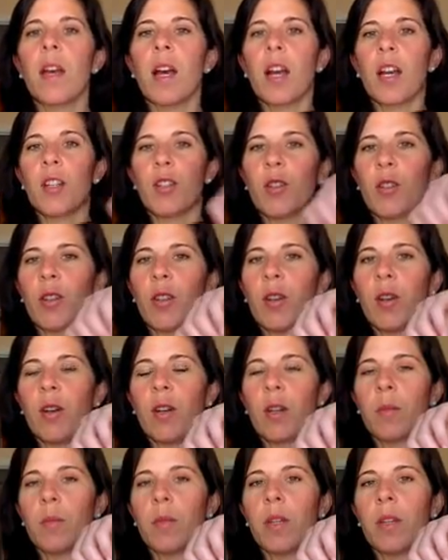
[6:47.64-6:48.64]
under the
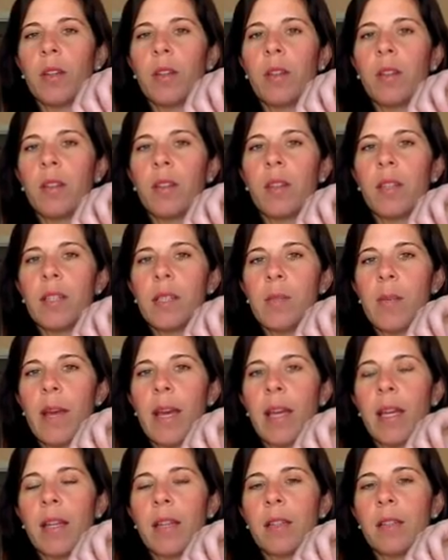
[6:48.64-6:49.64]
arm. This
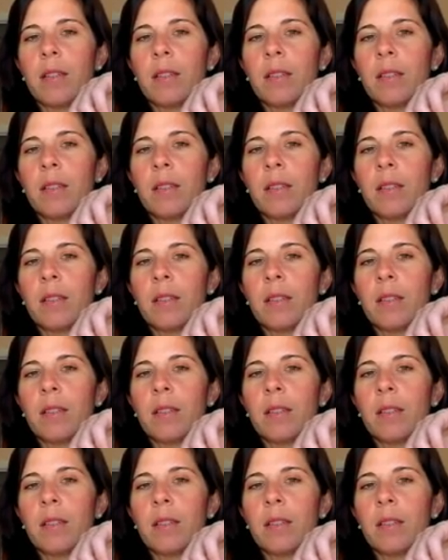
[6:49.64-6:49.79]
pain,